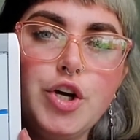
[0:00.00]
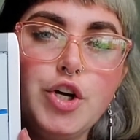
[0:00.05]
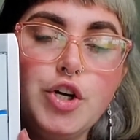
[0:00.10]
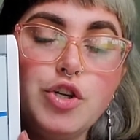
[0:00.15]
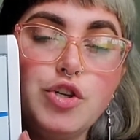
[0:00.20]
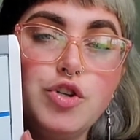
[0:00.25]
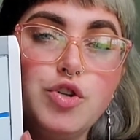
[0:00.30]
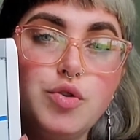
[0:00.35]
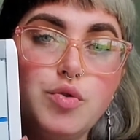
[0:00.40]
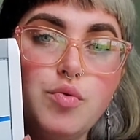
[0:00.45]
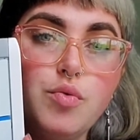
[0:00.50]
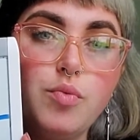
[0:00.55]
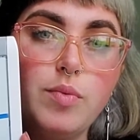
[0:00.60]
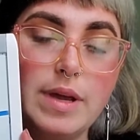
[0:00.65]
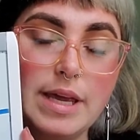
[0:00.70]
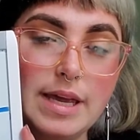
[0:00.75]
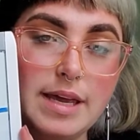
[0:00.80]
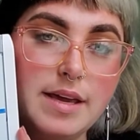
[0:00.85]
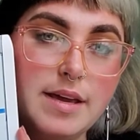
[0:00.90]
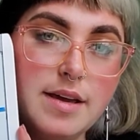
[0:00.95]
do
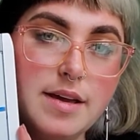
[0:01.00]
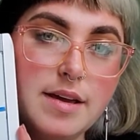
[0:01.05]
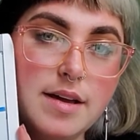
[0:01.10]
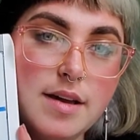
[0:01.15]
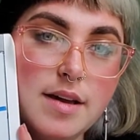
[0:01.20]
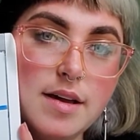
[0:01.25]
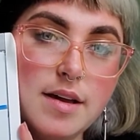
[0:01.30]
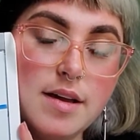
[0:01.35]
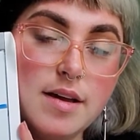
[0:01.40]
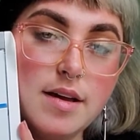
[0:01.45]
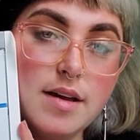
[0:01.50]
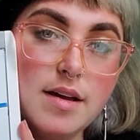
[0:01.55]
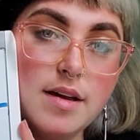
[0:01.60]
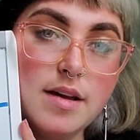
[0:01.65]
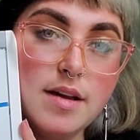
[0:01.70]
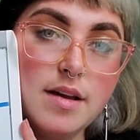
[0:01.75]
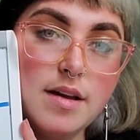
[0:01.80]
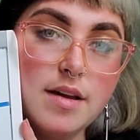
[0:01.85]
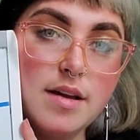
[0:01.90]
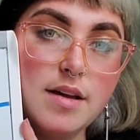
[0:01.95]
we
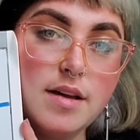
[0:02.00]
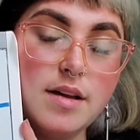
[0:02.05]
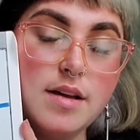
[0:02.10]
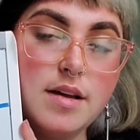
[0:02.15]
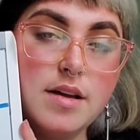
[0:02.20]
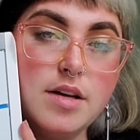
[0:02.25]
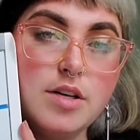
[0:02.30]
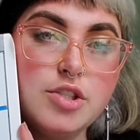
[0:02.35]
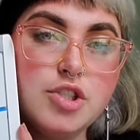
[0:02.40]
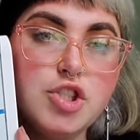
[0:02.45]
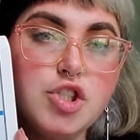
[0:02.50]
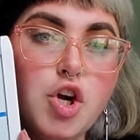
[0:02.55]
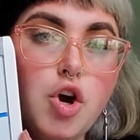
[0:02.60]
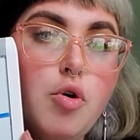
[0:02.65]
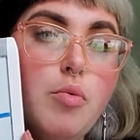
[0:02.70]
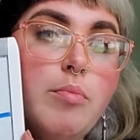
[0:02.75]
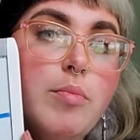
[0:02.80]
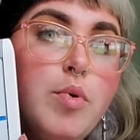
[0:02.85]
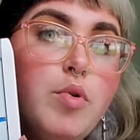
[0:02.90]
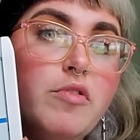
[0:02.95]
show
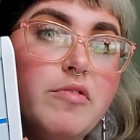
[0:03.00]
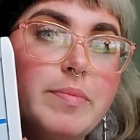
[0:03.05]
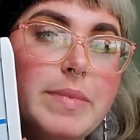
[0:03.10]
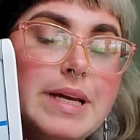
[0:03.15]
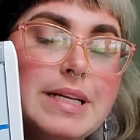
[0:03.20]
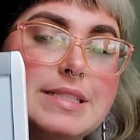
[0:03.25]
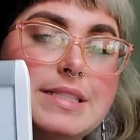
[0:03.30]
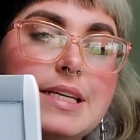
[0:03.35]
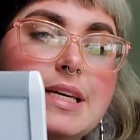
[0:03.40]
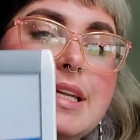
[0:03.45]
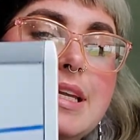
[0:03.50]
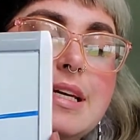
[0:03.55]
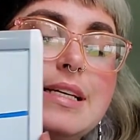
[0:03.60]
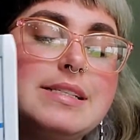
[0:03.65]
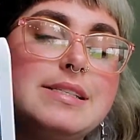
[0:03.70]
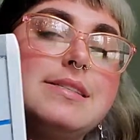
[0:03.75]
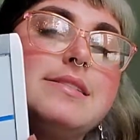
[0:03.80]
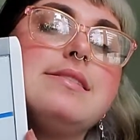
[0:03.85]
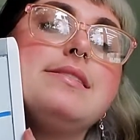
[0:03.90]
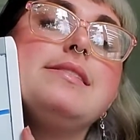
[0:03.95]
movement in a
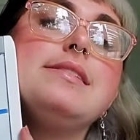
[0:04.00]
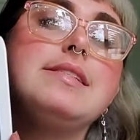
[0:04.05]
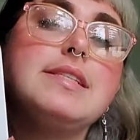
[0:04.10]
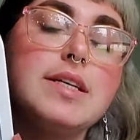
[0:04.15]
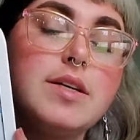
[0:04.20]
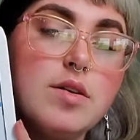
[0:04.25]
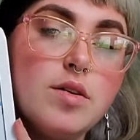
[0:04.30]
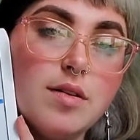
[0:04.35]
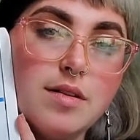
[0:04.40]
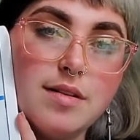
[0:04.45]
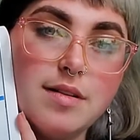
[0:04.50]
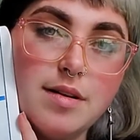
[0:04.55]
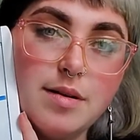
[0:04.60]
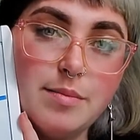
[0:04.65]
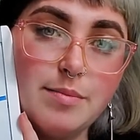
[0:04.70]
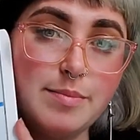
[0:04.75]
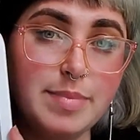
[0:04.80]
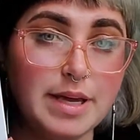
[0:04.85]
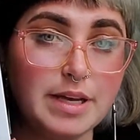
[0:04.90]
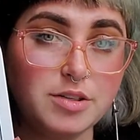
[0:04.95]
still
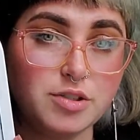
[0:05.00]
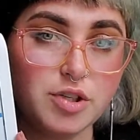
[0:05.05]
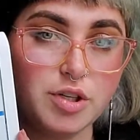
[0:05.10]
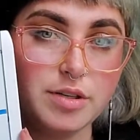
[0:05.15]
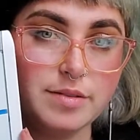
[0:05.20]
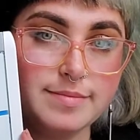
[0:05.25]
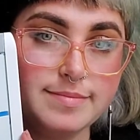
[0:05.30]
picture?